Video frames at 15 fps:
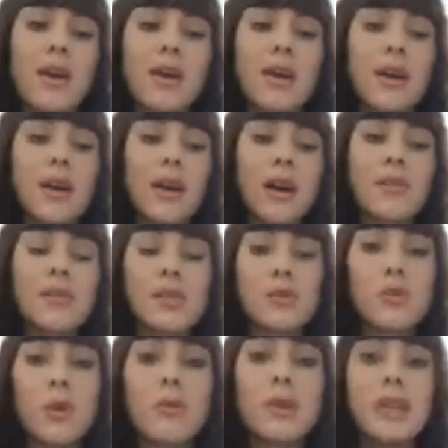And this
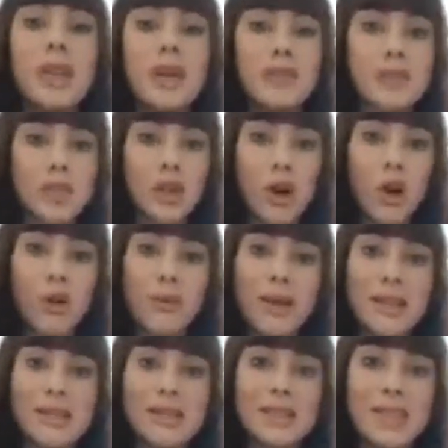woman left a comment
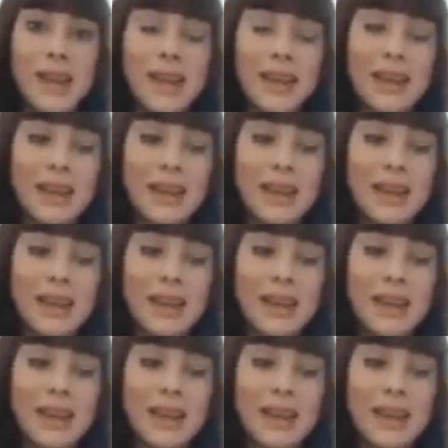saying,